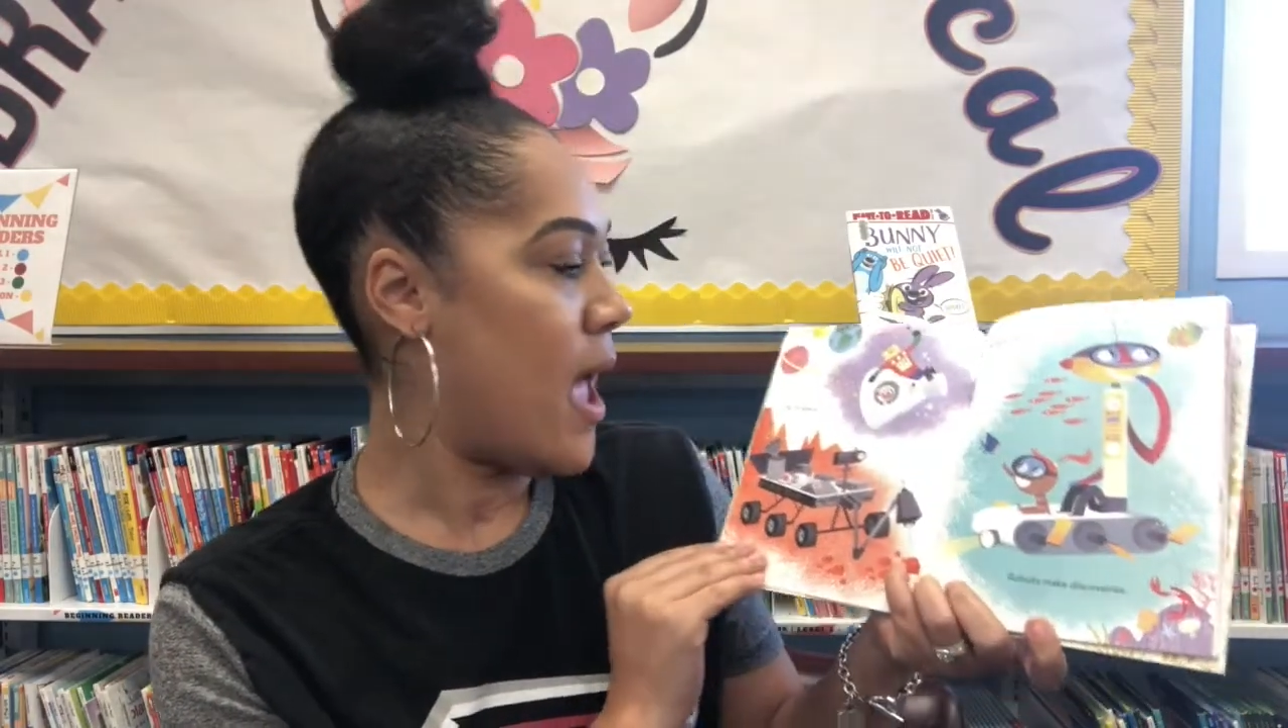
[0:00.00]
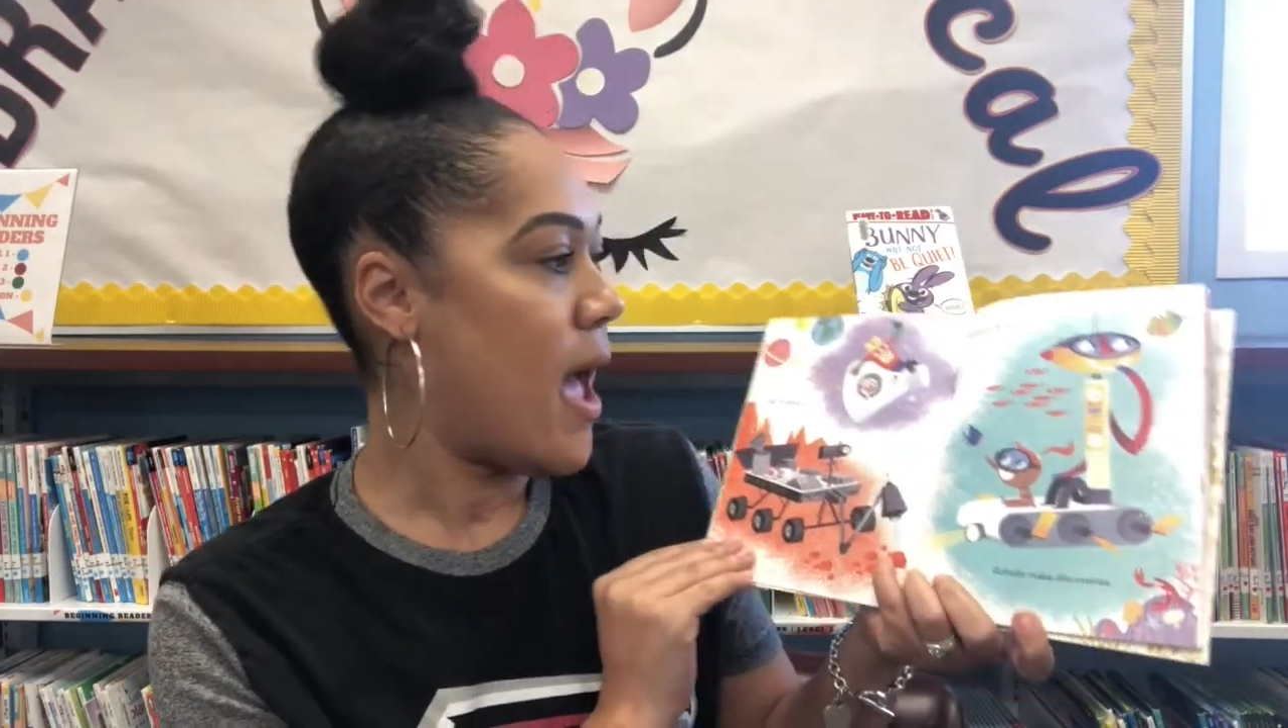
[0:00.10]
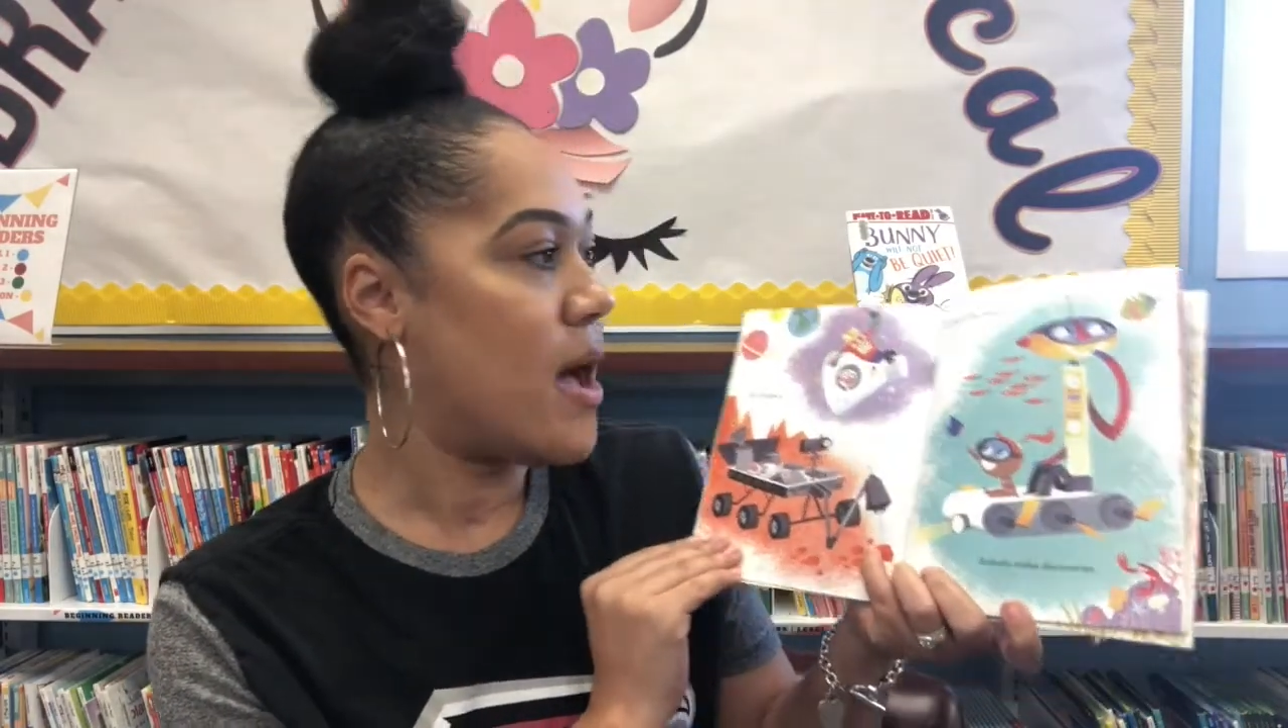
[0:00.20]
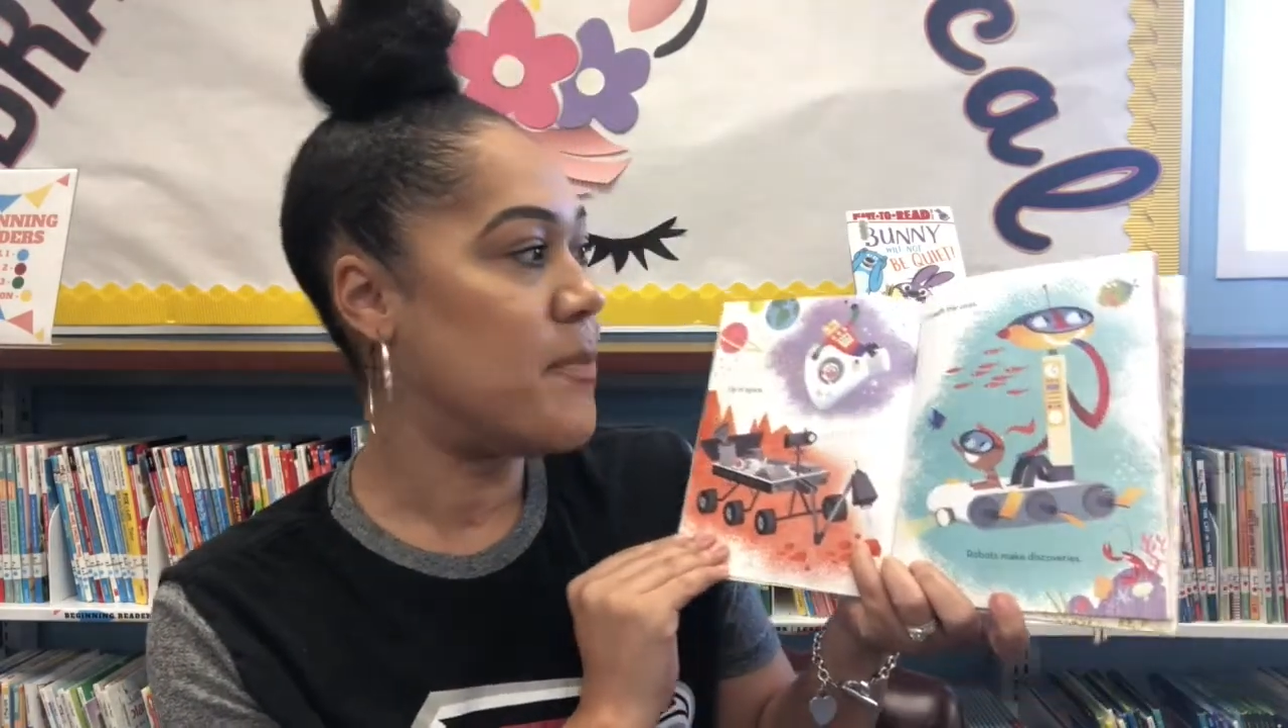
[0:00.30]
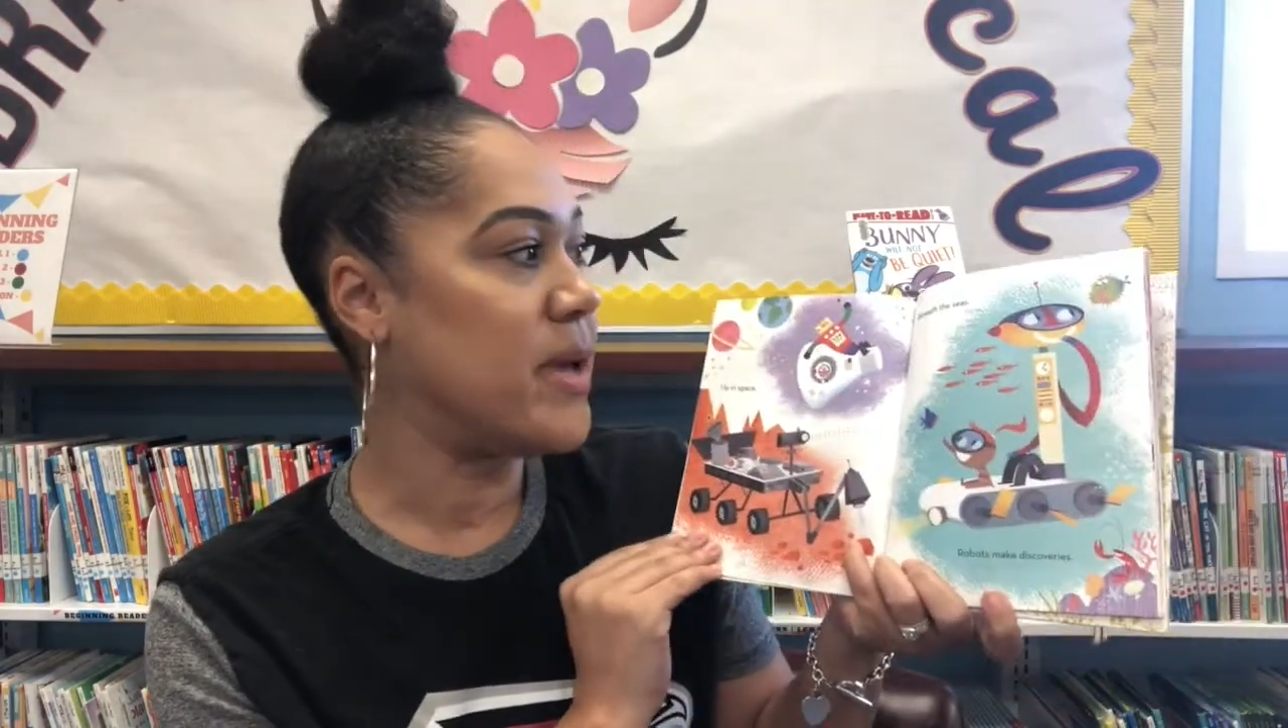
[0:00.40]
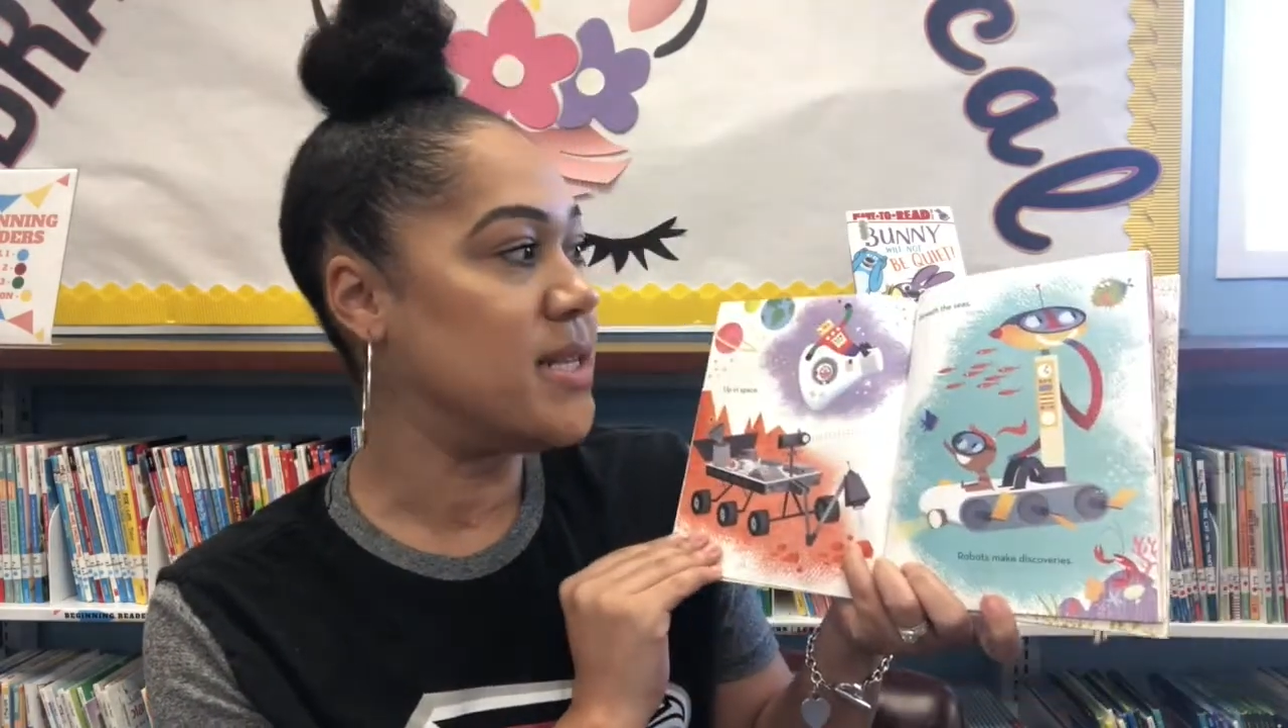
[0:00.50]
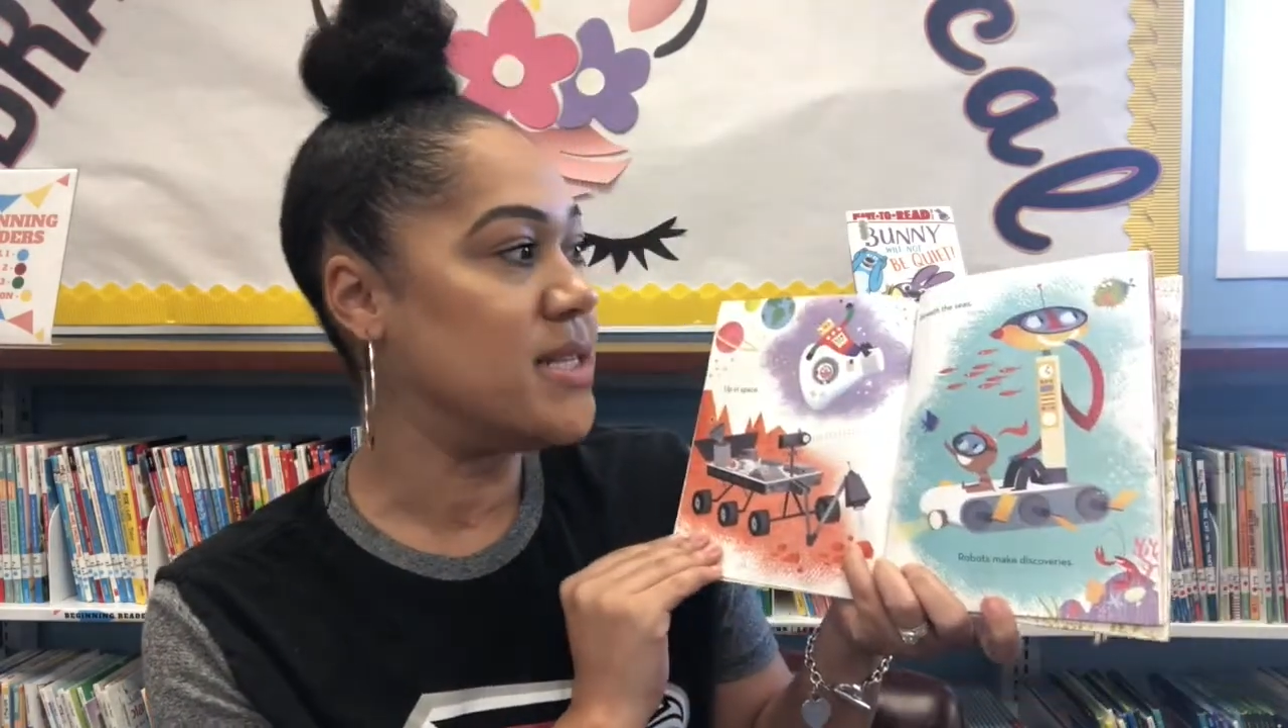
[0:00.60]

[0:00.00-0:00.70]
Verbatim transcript: Up in